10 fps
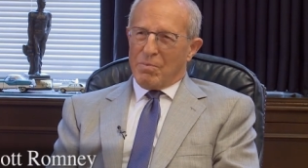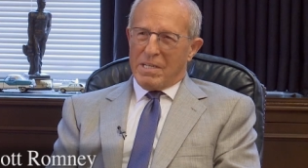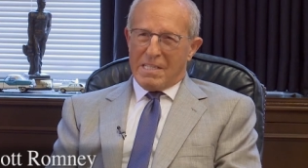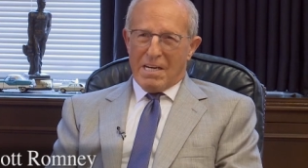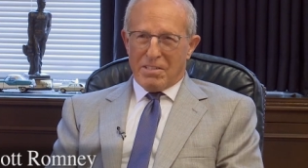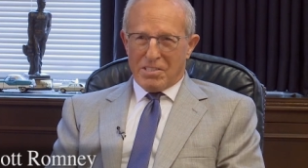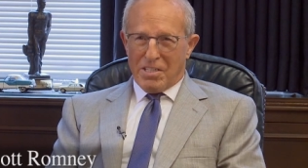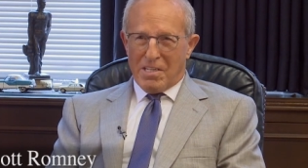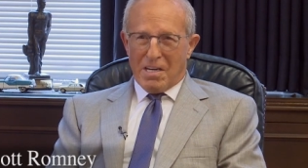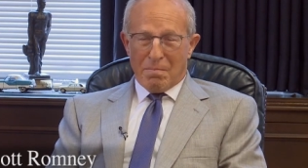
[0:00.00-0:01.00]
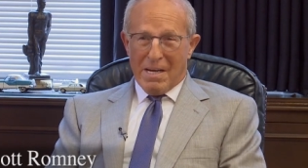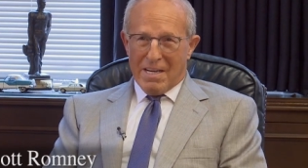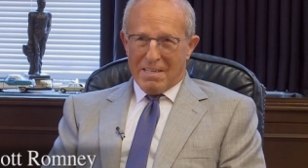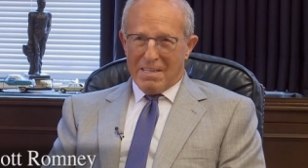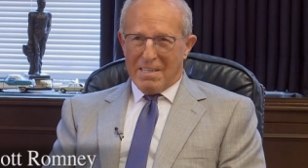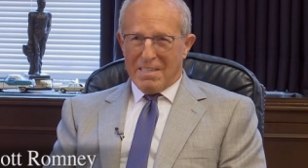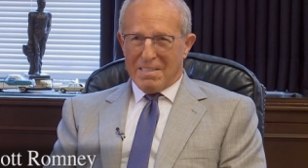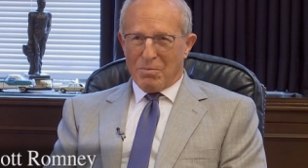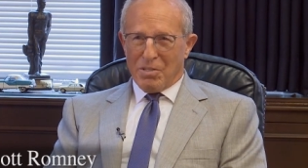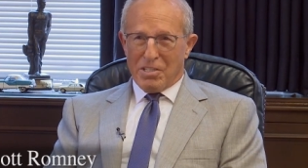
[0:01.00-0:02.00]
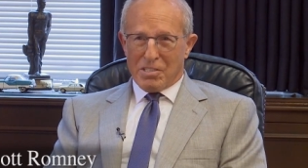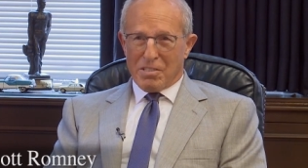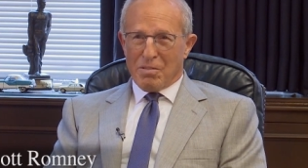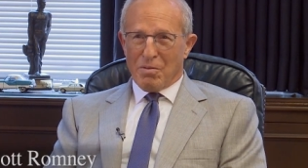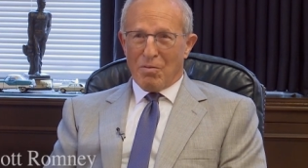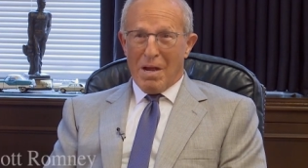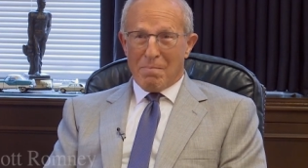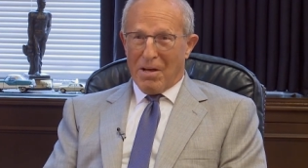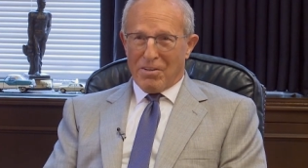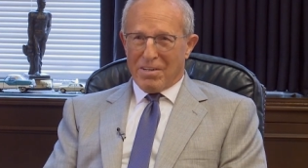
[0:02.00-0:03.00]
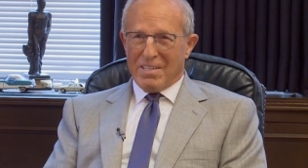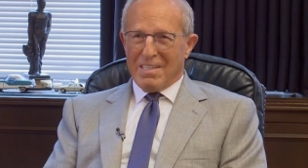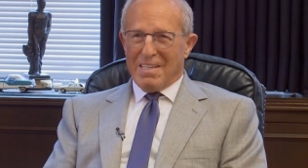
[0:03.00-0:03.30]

went down as a young man uh, with his grandmother